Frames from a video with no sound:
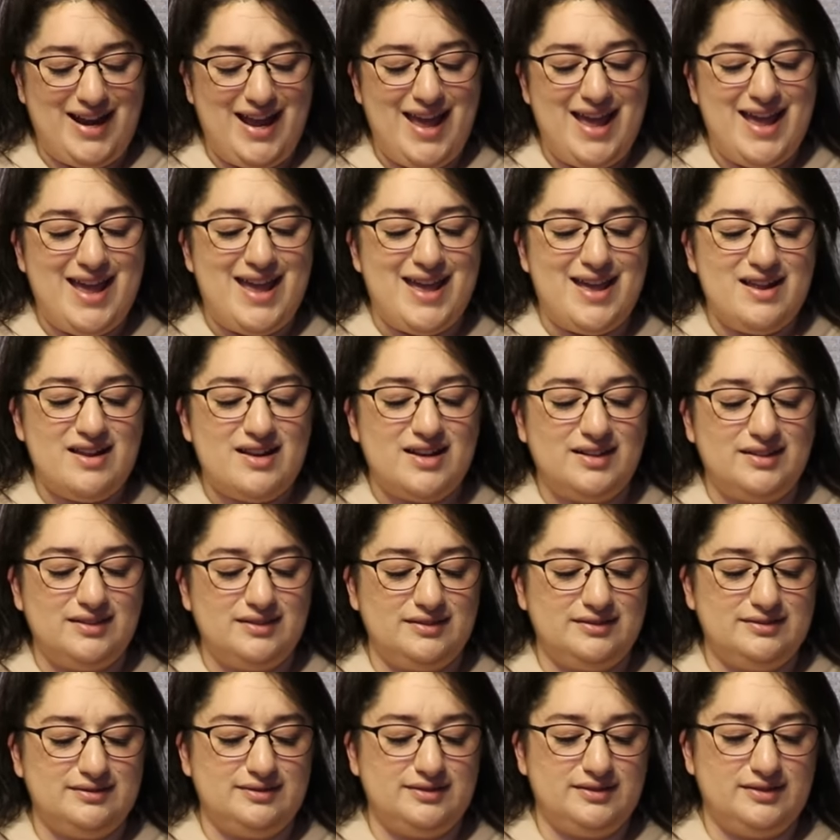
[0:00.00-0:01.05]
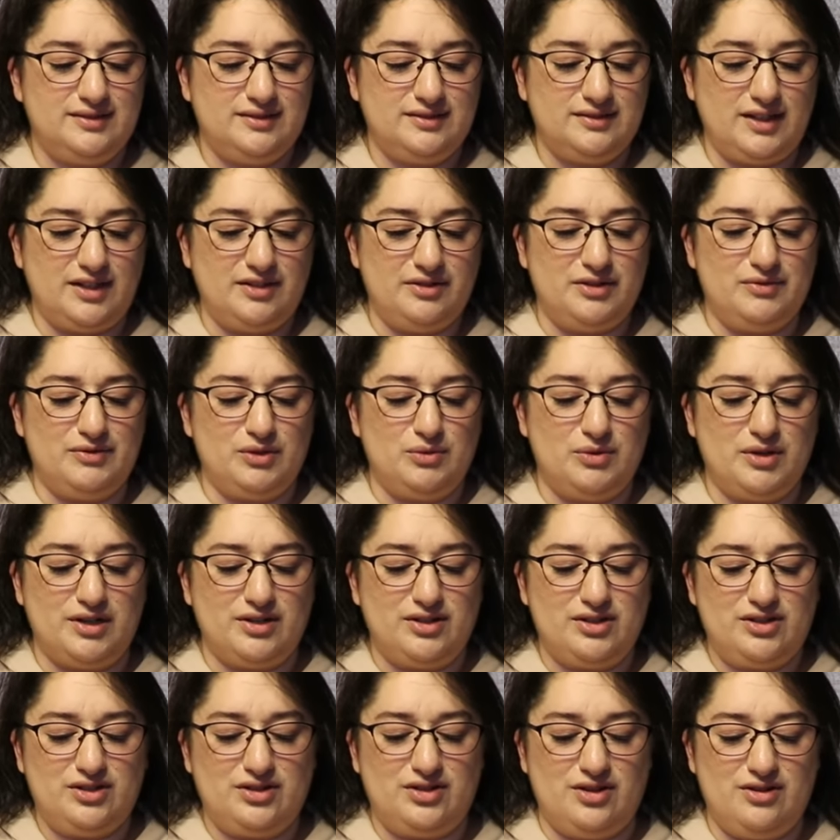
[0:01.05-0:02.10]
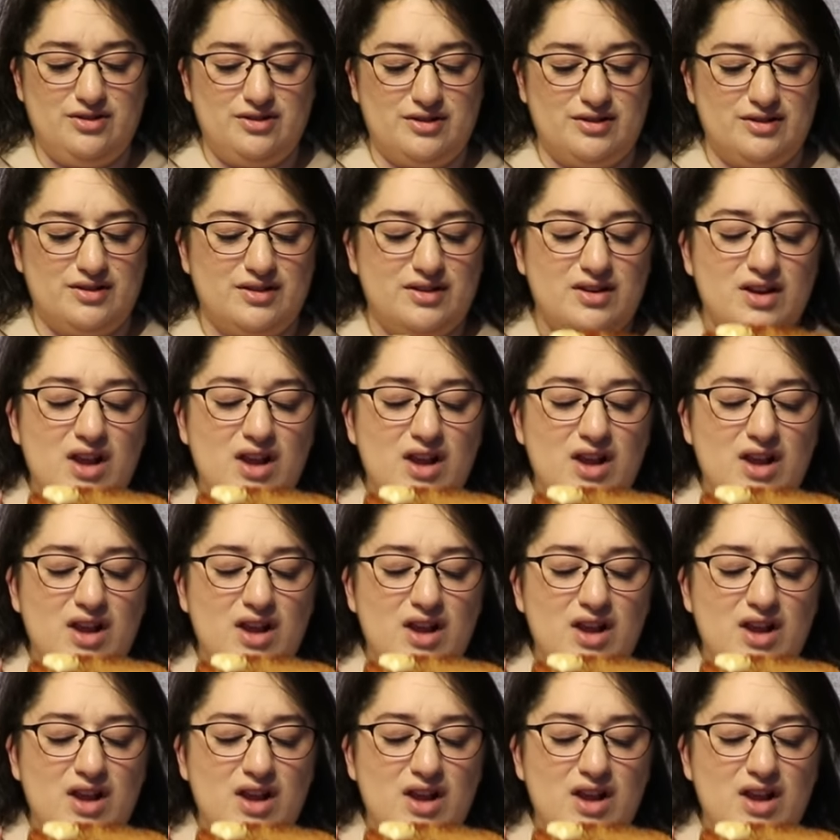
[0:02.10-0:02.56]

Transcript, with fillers: I don't even know where to start.